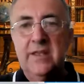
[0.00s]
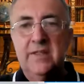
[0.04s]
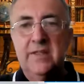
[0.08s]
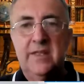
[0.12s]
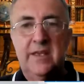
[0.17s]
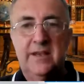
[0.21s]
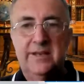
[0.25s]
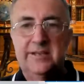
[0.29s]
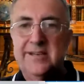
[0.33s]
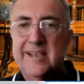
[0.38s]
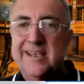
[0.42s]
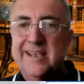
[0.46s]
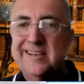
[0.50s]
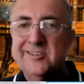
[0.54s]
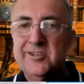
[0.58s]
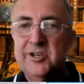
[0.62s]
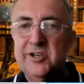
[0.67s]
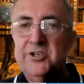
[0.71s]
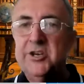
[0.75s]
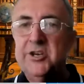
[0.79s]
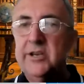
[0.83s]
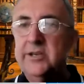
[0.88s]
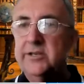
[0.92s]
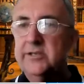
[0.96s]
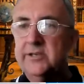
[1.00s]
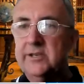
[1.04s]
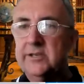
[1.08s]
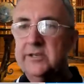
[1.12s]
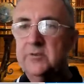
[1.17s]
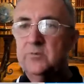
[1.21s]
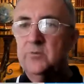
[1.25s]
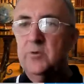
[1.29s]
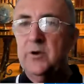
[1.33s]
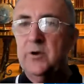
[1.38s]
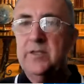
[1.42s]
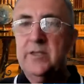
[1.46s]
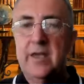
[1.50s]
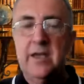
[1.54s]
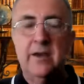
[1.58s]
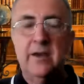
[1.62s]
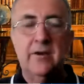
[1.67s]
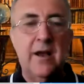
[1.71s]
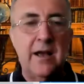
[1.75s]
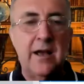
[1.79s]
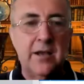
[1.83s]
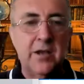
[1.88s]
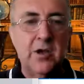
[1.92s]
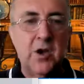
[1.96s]
there's exegesis, where
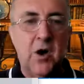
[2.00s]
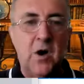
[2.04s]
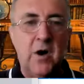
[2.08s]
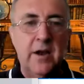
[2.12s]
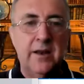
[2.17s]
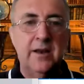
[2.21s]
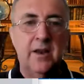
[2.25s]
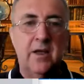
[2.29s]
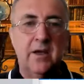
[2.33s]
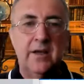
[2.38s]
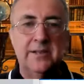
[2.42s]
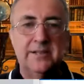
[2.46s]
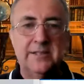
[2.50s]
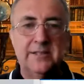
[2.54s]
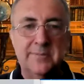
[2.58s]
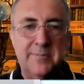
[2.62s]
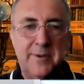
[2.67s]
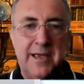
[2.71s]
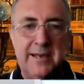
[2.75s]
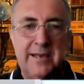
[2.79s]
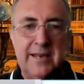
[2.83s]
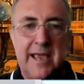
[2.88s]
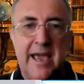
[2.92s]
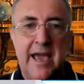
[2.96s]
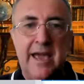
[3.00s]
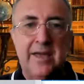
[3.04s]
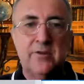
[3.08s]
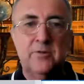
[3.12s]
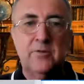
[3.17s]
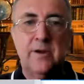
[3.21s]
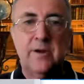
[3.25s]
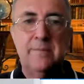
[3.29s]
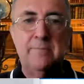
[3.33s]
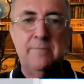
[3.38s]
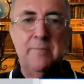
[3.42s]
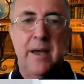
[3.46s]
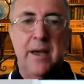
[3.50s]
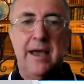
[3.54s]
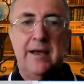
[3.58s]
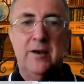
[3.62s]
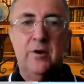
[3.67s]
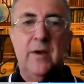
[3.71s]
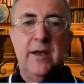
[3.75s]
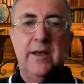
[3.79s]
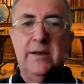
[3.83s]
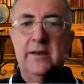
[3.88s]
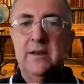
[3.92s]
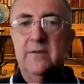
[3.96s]
there are guidelines about gathering
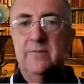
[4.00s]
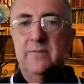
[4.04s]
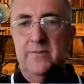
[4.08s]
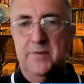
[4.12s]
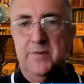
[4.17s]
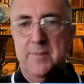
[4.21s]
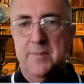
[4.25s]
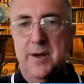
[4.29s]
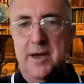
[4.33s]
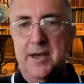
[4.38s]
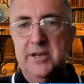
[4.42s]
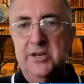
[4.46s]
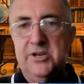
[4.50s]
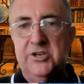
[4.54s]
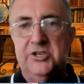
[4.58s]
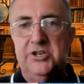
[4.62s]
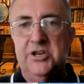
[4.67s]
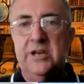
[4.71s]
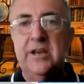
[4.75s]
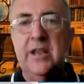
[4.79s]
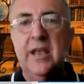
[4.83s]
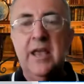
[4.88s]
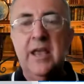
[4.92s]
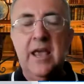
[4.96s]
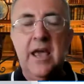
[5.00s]
background information